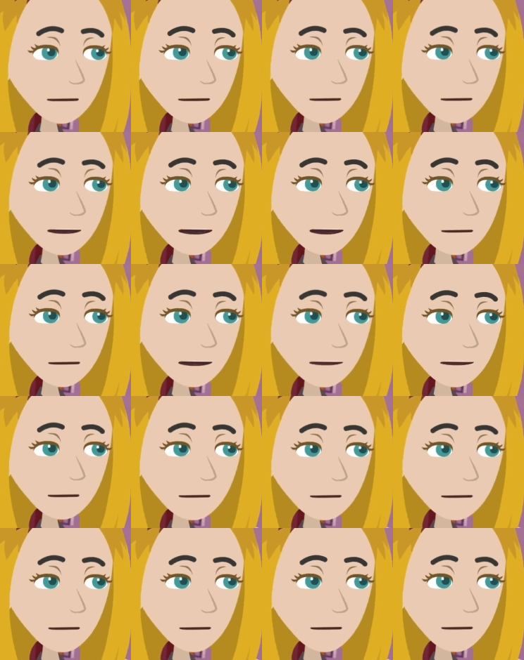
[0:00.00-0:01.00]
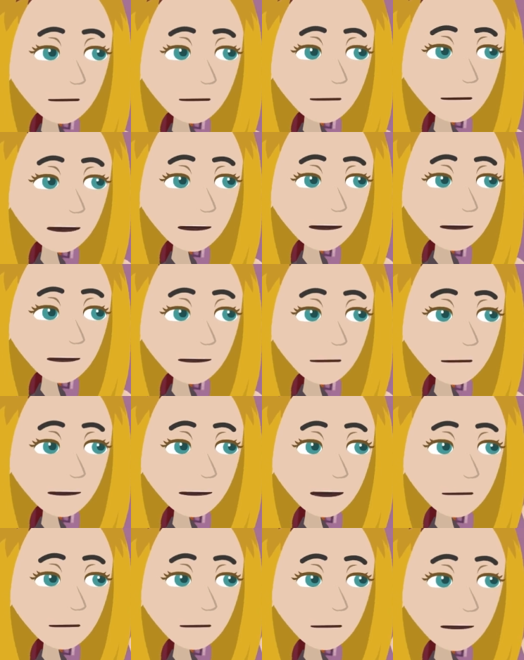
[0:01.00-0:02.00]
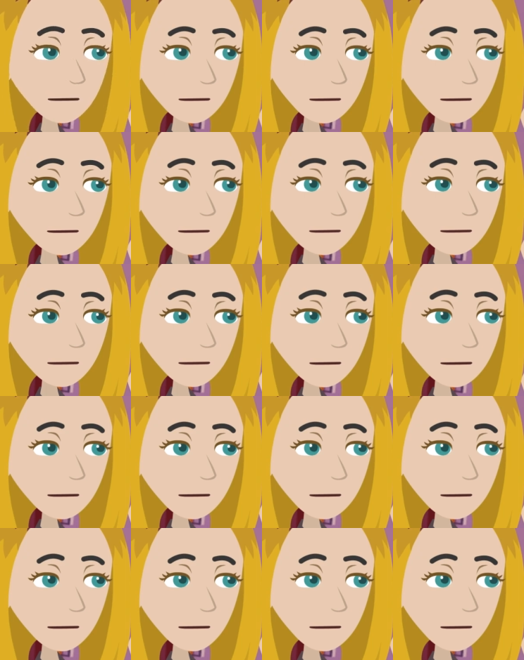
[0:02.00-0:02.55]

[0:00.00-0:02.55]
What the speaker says: For example, I had visited Paris.